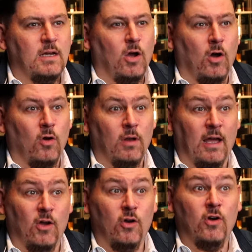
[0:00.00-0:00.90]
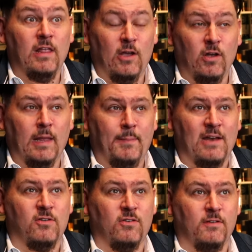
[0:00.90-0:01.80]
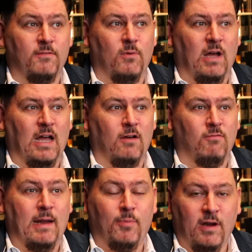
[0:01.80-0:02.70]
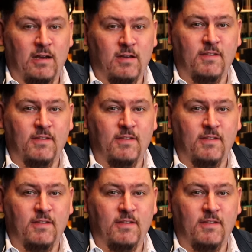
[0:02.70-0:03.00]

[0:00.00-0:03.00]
old, uh, early, early batches of uh, Rare Breed.